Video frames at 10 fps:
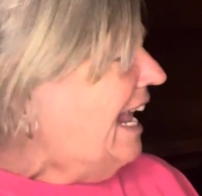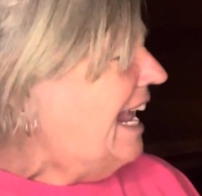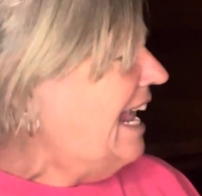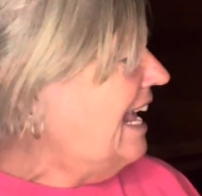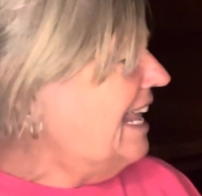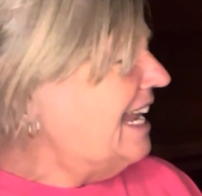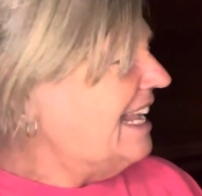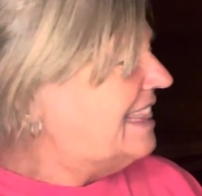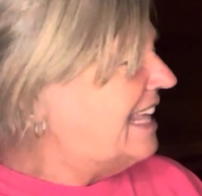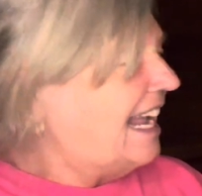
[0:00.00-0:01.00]

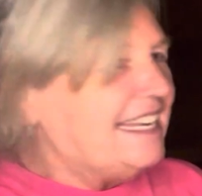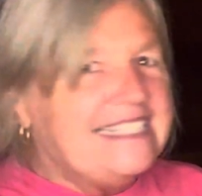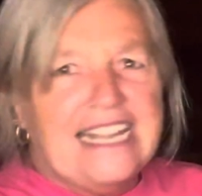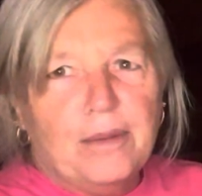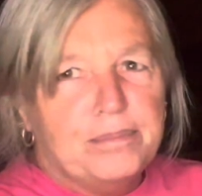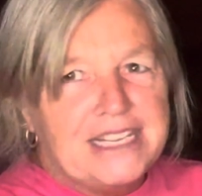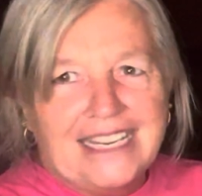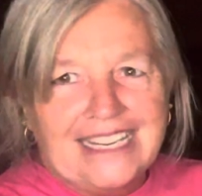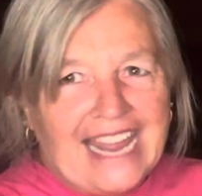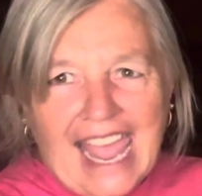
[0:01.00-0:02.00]
Anything dipped
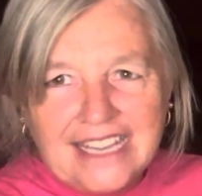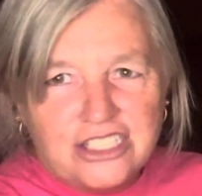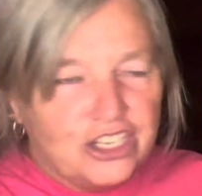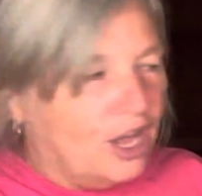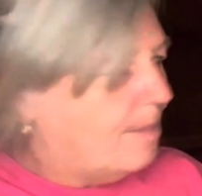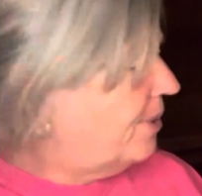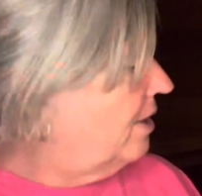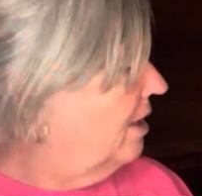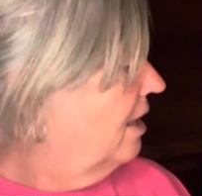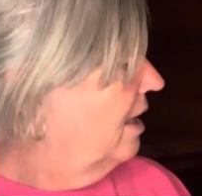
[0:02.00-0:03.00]
in ketchup.
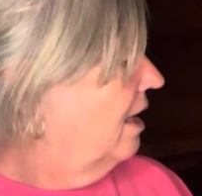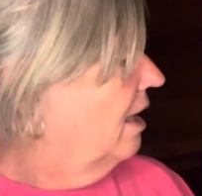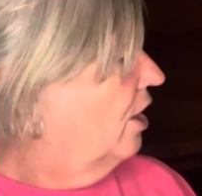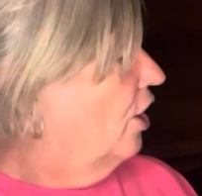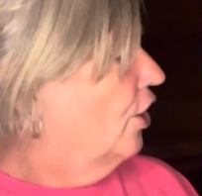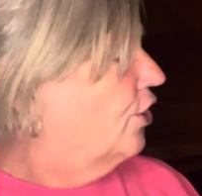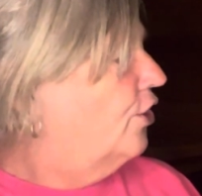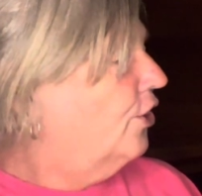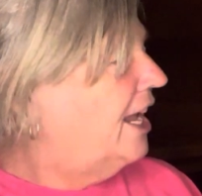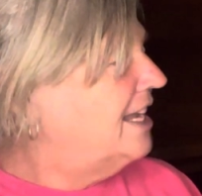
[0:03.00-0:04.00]

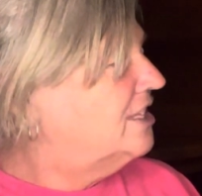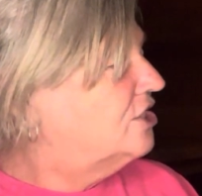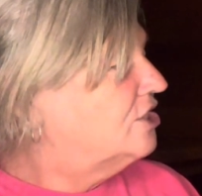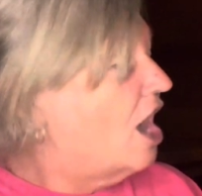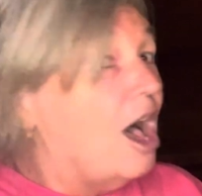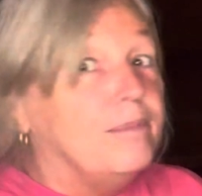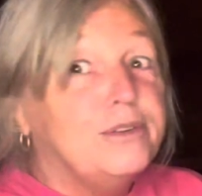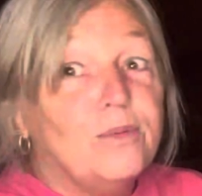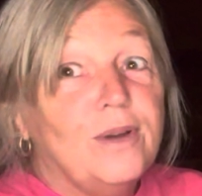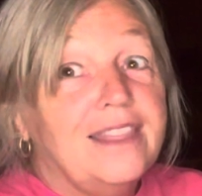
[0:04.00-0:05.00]
Cookies topped
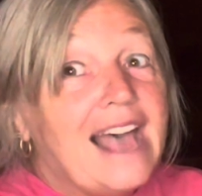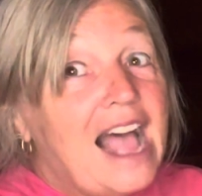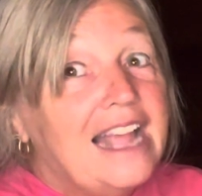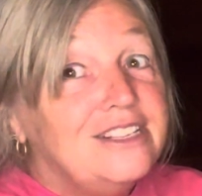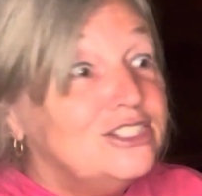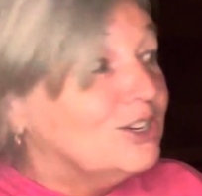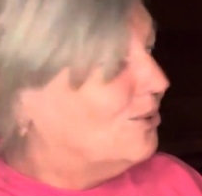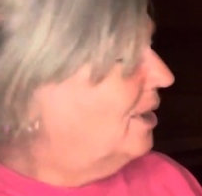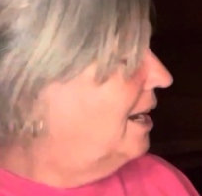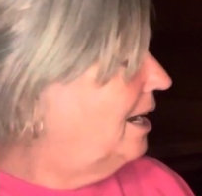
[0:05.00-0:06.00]
with ice
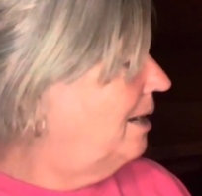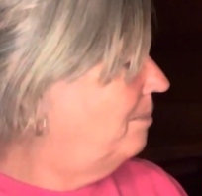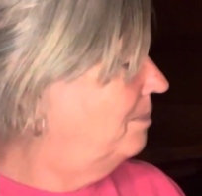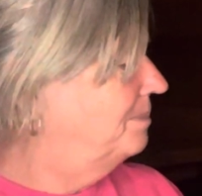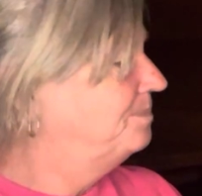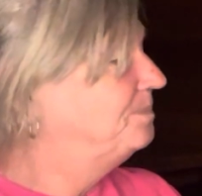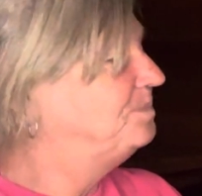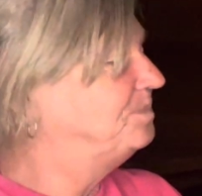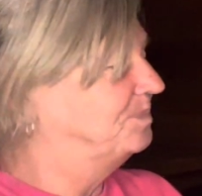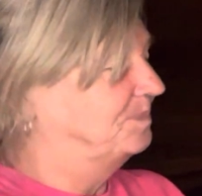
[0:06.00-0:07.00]
cream.
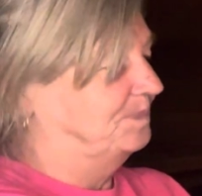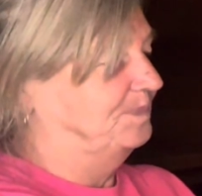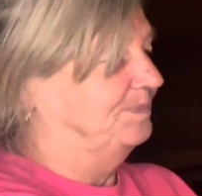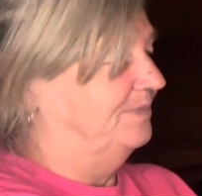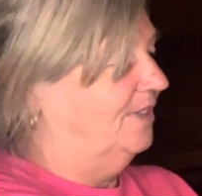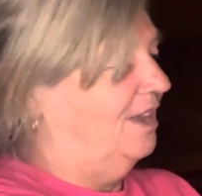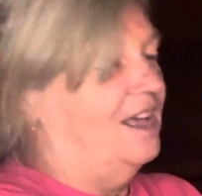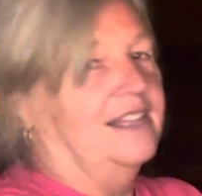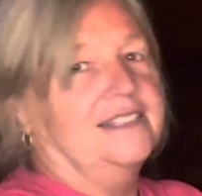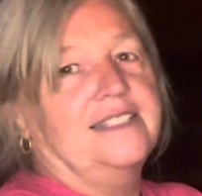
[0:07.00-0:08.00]

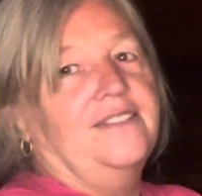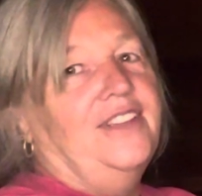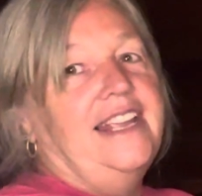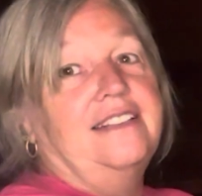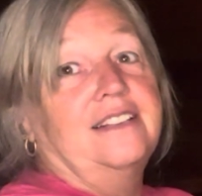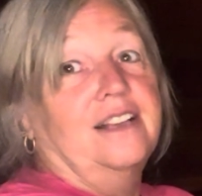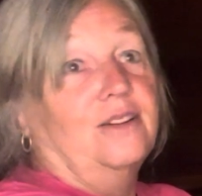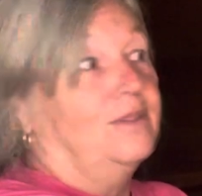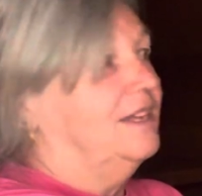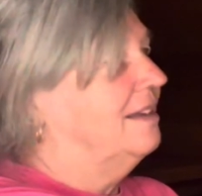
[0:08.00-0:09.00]
Lots of eating
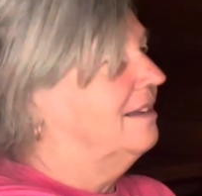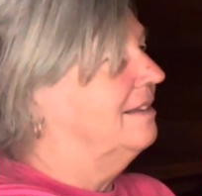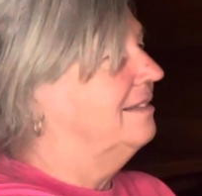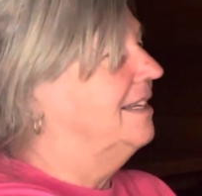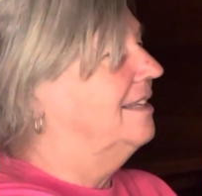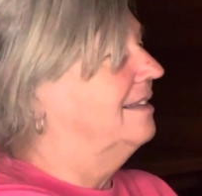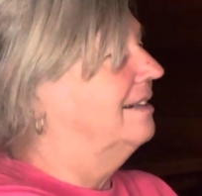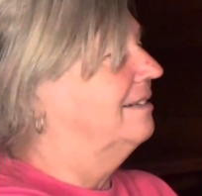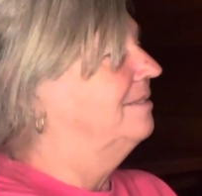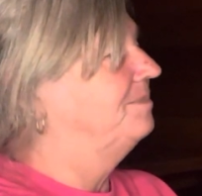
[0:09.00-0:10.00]
going on, isn't there?